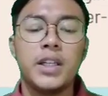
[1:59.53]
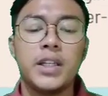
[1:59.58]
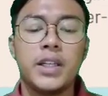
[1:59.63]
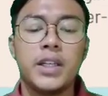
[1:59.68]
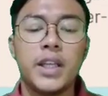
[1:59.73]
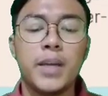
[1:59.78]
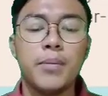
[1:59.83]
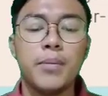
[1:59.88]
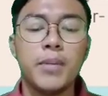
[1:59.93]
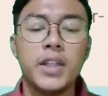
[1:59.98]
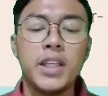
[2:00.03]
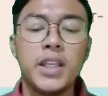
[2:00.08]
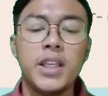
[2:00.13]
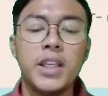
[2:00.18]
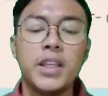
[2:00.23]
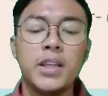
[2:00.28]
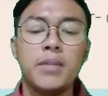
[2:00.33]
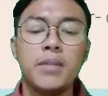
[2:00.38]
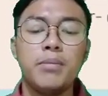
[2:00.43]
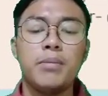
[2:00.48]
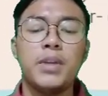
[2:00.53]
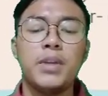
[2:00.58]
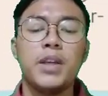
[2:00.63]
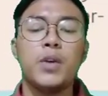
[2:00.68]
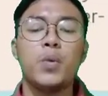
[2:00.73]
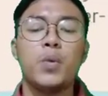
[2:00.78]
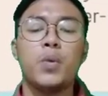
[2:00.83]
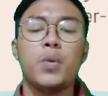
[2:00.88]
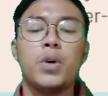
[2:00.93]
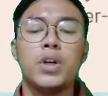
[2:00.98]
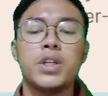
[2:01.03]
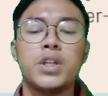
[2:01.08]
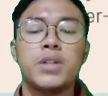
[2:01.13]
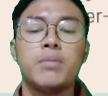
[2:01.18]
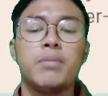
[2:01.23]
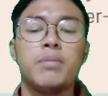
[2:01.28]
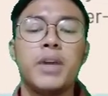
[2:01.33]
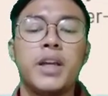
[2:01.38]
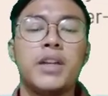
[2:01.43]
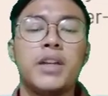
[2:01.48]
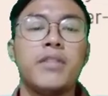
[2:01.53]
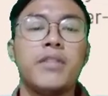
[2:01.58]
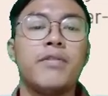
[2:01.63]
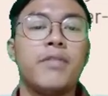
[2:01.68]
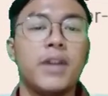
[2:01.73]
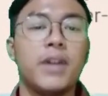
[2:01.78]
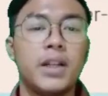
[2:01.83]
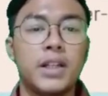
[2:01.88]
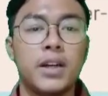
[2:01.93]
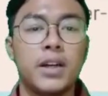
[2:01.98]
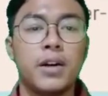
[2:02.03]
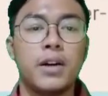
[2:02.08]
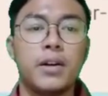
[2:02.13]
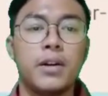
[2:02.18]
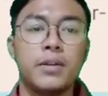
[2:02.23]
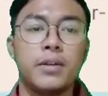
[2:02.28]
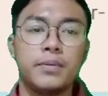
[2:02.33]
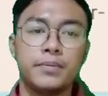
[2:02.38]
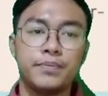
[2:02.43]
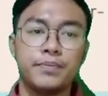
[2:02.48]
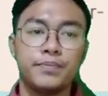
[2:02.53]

namely being washed by the father.